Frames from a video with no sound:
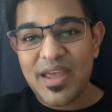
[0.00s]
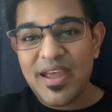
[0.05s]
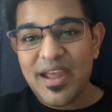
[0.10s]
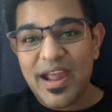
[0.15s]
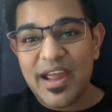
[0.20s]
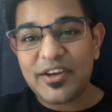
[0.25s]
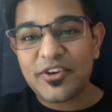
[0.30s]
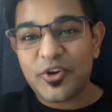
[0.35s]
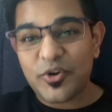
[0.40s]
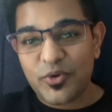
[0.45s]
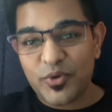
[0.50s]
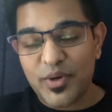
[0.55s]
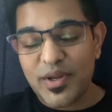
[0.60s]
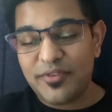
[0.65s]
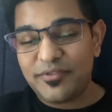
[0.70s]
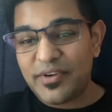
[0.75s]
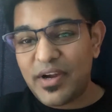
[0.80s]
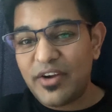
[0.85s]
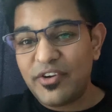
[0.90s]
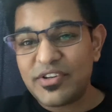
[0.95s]
and
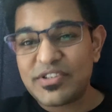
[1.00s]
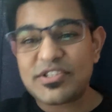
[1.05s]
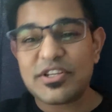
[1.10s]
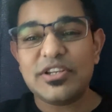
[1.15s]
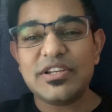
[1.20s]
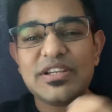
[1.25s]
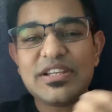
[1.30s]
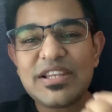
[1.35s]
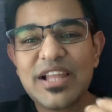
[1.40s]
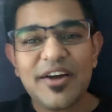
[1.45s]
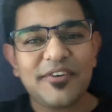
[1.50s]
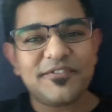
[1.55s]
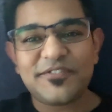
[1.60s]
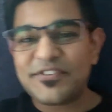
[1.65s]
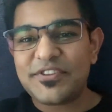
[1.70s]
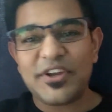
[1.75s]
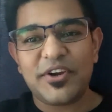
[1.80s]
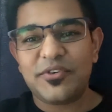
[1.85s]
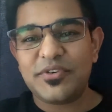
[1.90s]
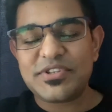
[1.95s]
coronavirus loves
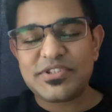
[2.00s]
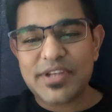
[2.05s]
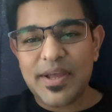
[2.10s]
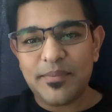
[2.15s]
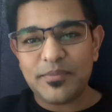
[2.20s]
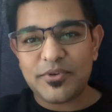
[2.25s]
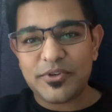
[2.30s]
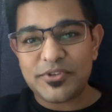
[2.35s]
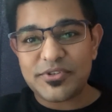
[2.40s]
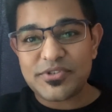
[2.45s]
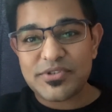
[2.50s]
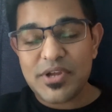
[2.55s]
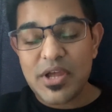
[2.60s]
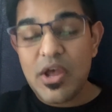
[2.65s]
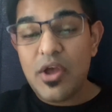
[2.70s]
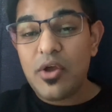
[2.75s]
their receptors,